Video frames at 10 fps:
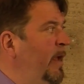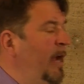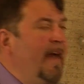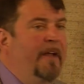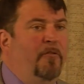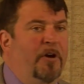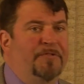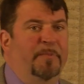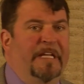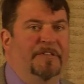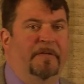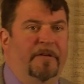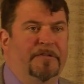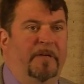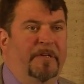And that, of course, means that
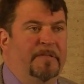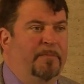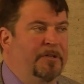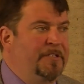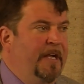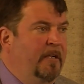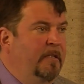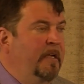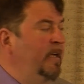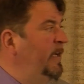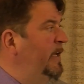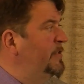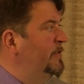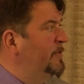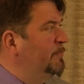there's going to be some personnel
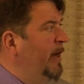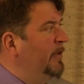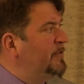issues as well.